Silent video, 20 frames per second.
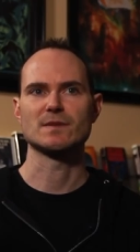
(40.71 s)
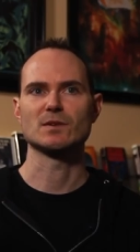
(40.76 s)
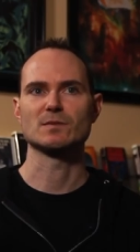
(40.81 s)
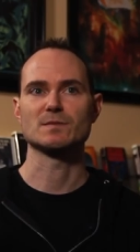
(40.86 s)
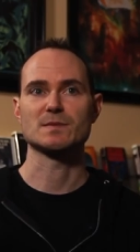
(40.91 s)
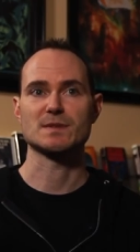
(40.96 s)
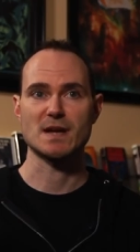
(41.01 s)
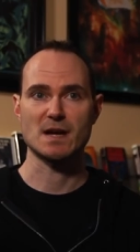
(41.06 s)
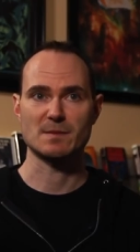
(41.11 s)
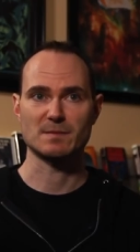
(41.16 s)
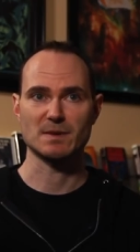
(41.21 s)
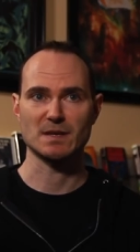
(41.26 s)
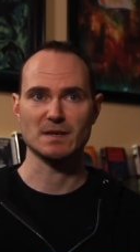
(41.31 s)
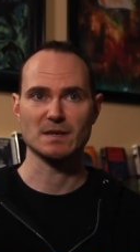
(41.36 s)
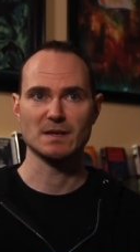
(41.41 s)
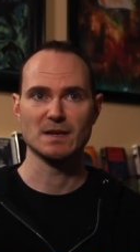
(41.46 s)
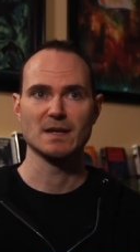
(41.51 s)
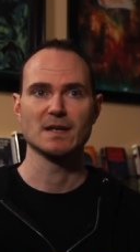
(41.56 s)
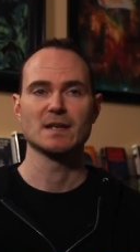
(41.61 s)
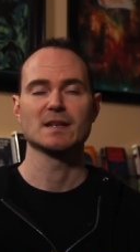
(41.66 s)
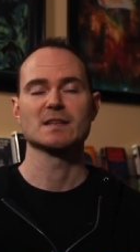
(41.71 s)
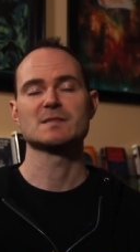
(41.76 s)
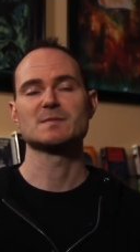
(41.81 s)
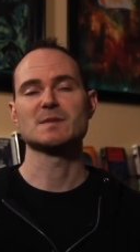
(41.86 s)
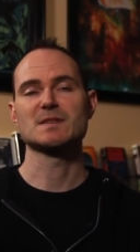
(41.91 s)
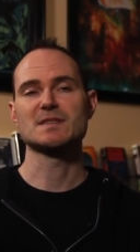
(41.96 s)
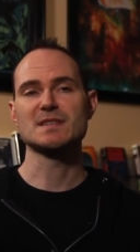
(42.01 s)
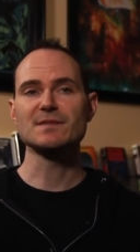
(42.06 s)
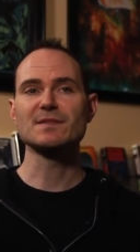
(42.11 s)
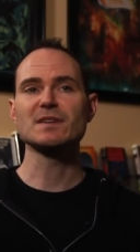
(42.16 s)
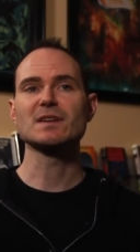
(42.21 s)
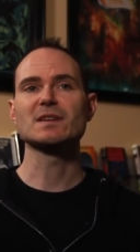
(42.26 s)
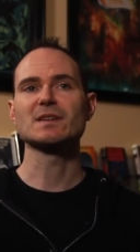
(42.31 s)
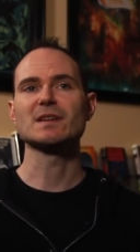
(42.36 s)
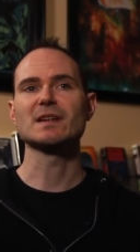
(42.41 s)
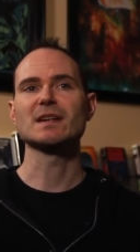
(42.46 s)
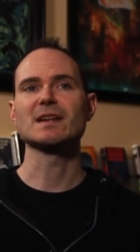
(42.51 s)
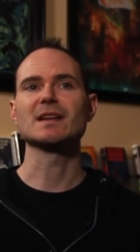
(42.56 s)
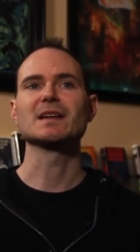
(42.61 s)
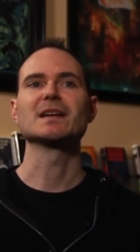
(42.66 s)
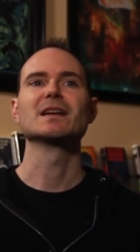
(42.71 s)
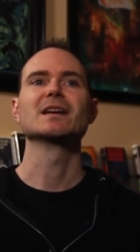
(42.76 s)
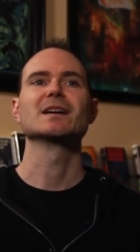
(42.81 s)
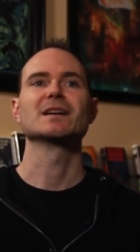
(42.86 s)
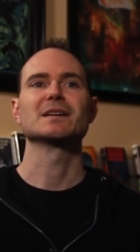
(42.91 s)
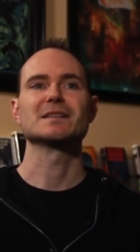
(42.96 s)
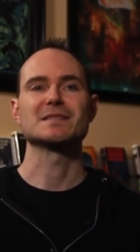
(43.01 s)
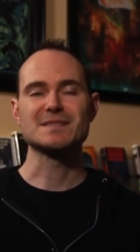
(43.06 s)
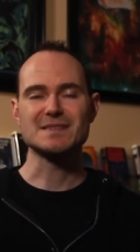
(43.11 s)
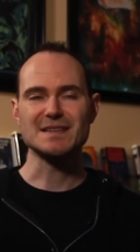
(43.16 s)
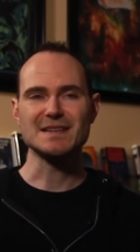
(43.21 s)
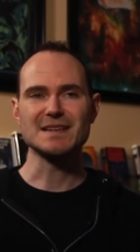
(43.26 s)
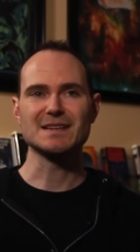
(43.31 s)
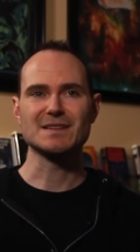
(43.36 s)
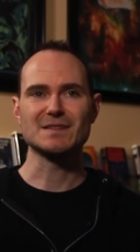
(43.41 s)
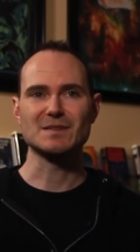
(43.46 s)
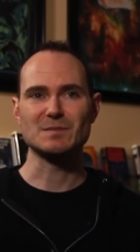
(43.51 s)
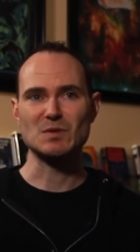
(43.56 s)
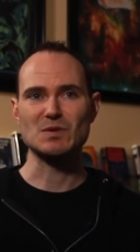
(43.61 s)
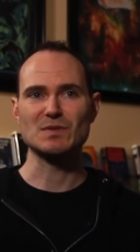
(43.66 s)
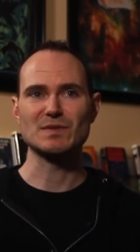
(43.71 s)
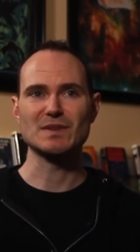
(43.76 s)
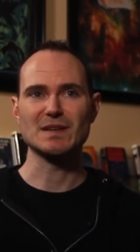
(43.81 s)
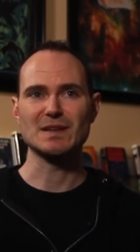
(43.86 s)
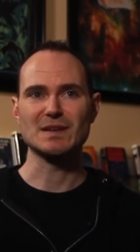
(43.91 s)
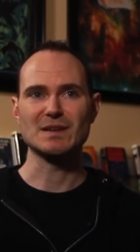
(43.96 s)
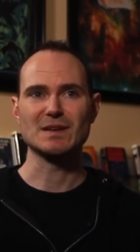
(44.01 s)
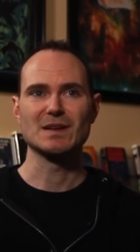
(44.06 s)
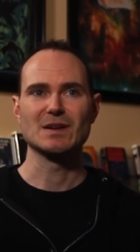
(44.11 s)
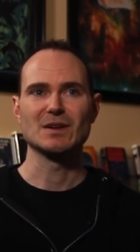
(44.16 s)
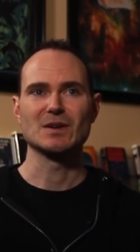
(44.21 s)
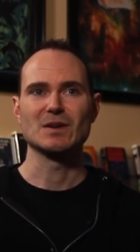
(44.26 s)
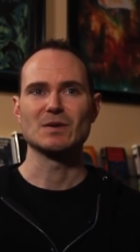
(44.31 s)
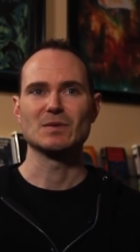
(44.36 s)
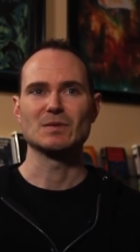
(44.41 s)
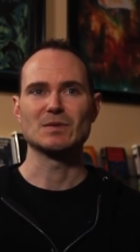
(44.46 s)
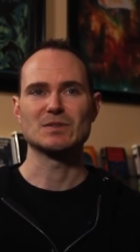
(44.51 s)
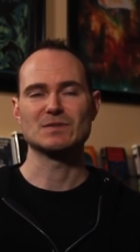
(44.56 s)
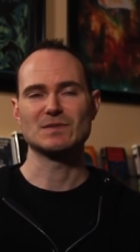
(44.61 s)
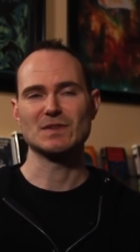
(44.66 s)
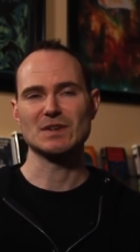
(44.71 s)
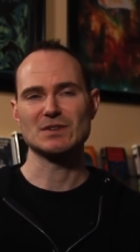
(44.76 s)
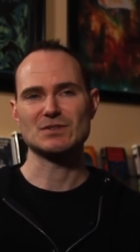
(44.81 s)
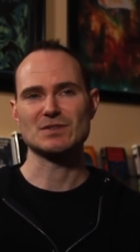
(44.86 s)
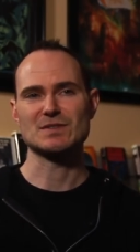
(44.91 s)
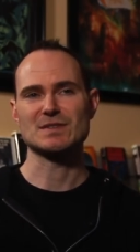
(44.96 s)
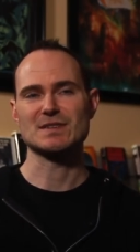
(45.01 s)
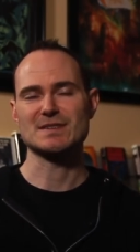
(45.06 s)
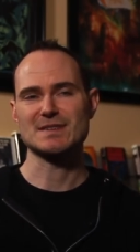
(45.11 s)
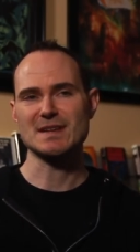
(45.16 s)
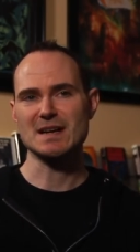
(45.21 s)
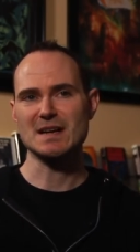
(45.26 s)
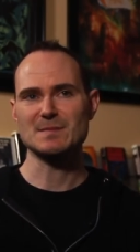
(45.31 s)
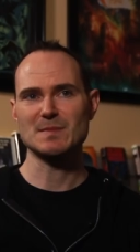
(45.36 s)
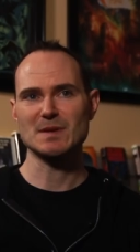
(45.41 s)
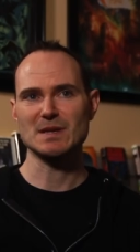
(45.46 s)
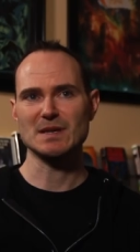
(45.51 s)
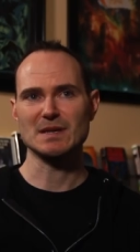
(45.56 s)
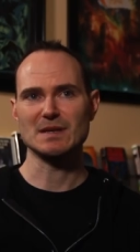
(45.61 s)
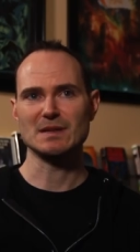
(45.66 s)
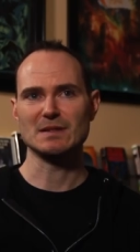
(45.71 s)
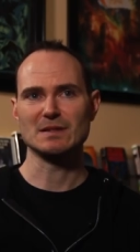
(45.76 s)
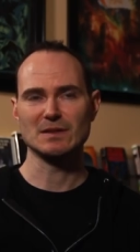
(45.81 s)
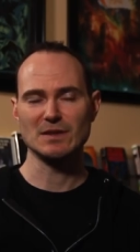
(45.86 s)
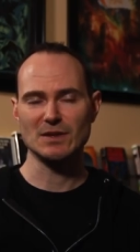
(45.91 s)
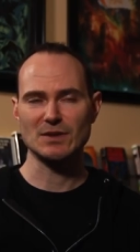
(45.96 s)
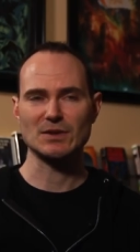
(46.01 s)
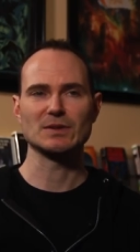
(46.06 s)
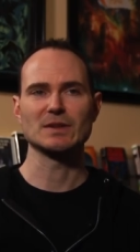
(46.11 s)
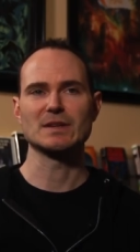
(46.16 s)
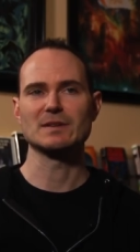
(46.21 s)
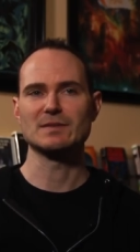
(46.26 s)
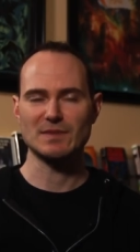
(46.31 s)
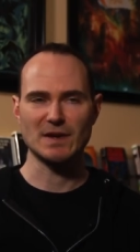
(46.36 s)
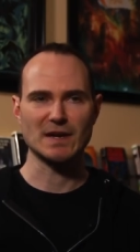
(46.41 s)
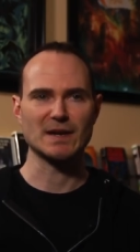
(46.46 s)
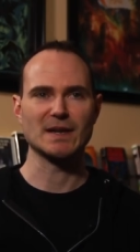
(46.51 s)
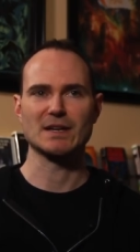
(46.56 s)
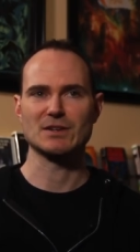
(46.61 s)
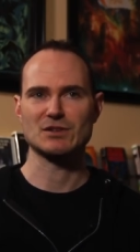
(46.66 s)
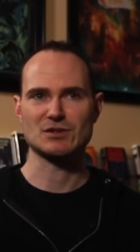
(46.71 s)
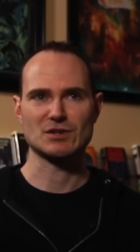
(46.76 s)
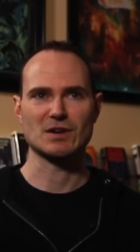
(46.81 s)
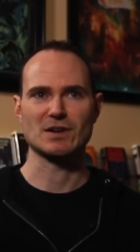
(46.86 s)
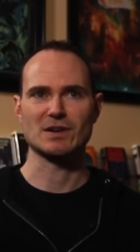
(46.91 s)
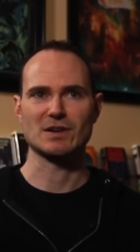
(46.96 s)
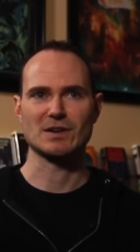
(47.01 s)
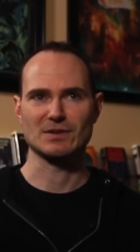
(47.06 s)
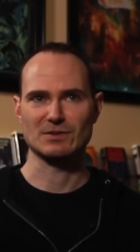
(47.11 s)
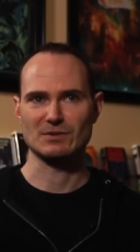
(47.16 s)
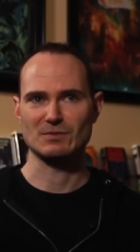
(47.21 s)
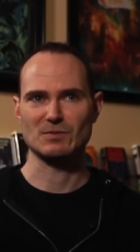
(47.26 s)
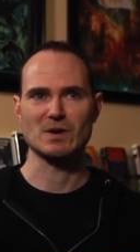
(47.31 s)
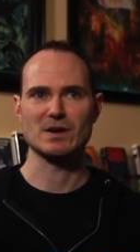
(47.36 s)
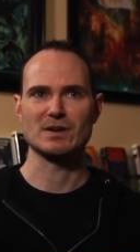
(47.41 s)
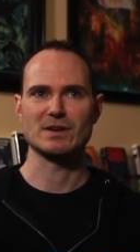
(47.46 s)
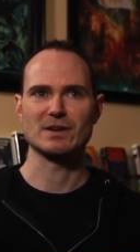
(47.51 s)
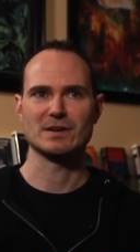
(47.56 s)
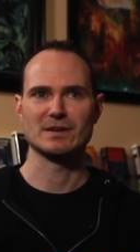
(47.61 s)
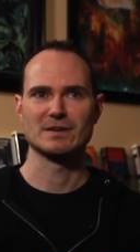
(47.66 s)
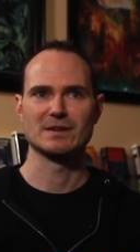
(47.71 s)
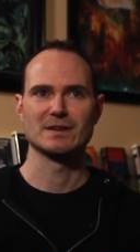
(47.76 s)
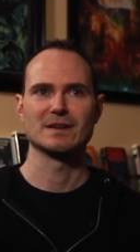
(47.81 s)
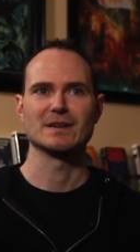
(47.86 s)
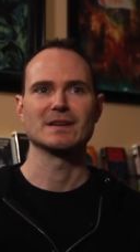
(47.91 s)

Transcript: film Zombie, specifically a scene in the movie which features a zombie literally fighting a shark underwater.